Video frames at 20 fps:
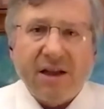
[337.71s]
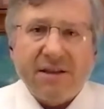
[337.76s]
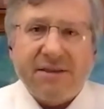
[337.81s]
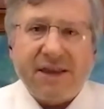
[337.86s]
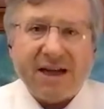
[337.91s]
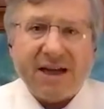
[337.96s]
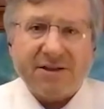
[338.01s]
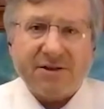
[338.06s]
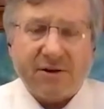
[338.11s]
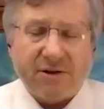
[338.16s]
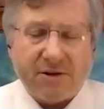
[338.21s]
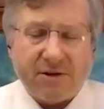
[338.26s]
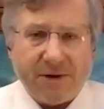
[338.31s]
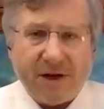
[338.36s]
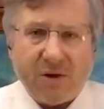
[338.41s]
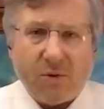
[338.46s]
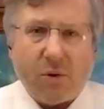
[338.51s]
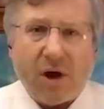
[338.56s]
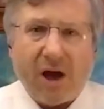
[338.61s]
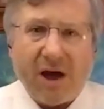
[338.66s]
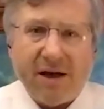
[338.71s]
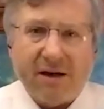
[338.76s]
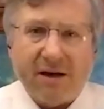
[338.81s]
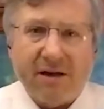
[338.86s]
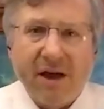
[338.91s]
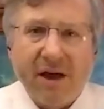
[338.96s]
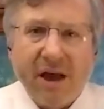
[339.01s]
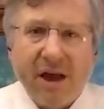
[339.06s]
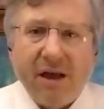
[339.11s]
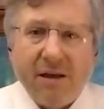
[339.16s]
that's going to
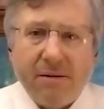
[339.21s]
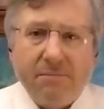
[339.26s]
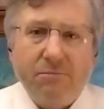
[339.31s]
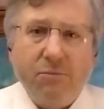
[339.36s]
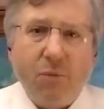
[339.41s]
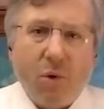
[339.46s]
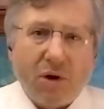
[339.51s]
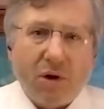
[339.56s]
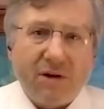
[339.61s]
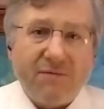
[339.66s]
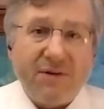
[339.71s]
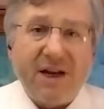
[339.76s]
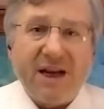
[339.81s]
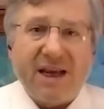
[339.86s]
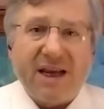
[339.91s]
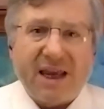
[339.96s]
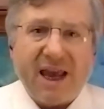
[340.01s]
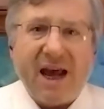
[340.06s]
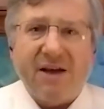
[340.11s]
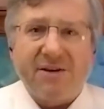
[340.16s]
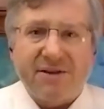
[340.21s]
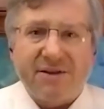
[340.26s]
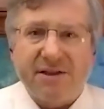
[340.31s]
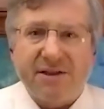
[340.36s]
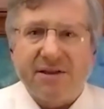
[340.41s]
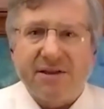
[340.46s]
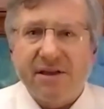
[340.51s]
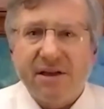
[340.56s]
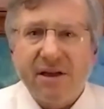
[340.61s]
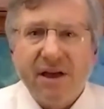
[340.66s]
require more of an
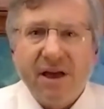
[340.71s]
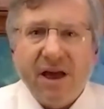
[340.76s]
accountant.